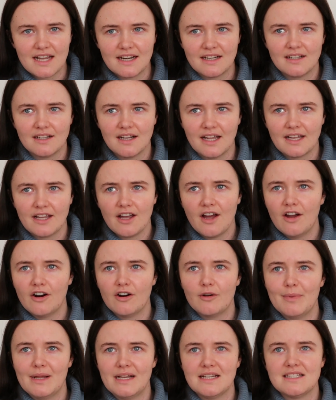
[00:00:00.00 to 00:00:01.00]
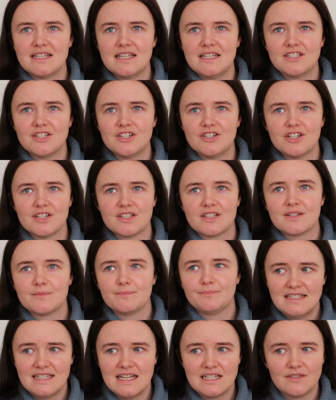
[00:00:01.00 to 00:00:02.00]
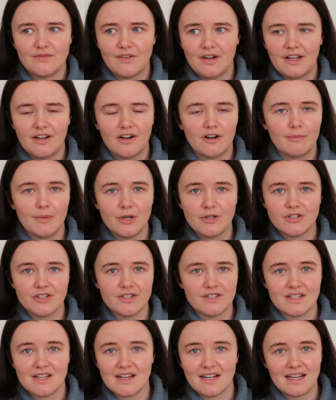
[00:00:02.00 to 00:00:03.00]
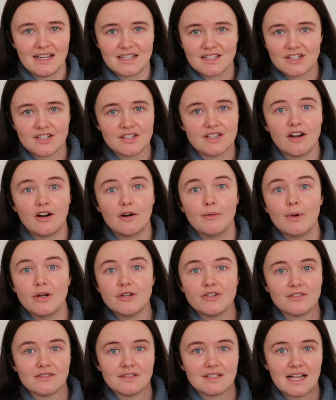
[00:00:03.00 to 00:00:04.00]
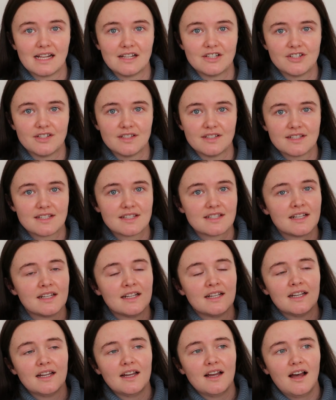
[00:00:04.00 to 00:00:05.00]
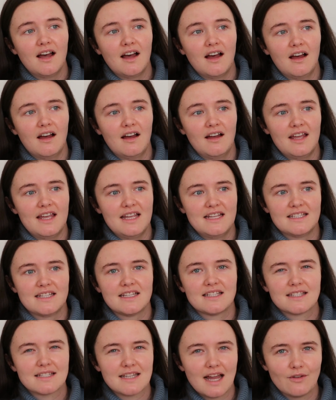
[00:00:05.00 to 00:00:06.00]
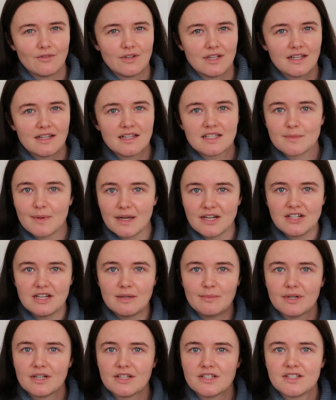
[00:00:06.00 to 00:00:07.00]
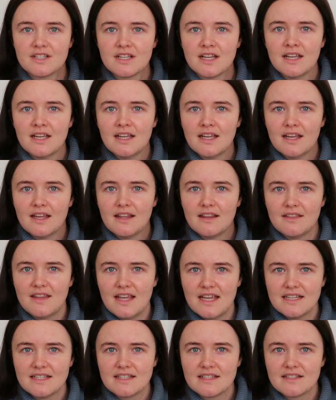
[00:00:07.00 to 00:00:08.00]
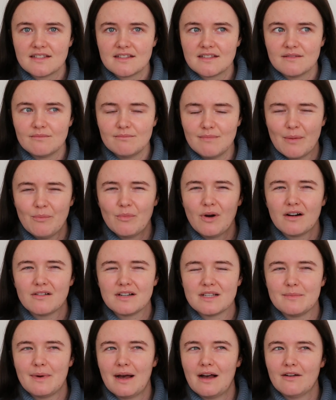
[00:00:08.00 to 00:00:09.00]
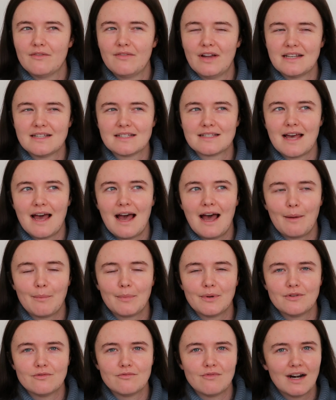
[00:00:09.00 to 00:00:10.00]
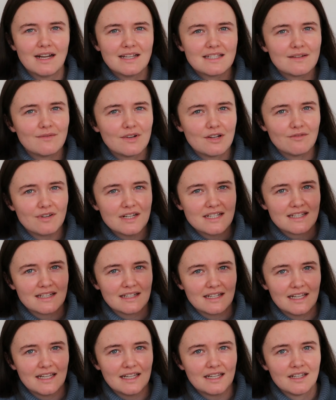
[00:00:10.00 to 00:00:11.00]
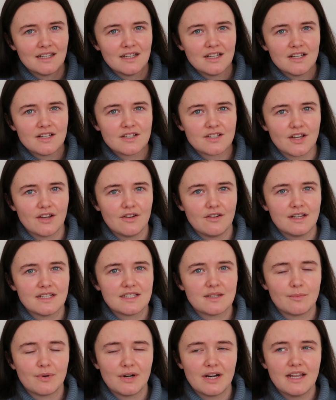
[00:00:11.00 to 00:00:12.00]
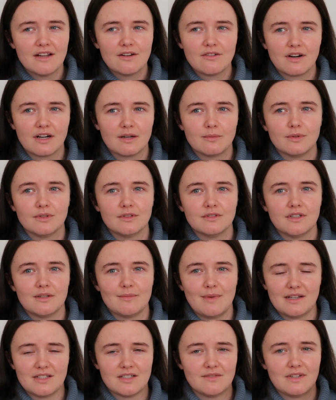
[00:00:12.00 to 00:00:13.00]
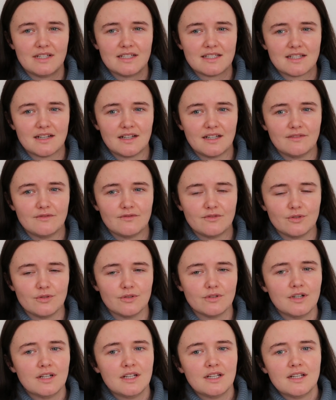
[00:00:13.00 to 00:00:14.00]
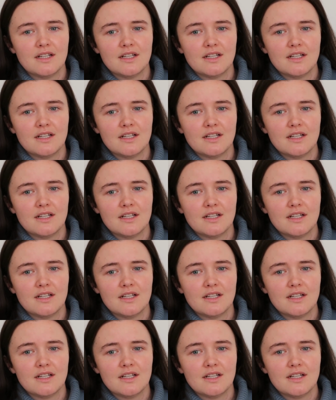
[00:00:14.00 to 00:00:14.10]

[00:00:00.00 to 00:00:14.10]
and like her ability to just identify her emotions and I guess just her emotional intelligence is astounding, especially because this memoir is about events that happened relatively recently. So it's a pretty incredible amount of insight for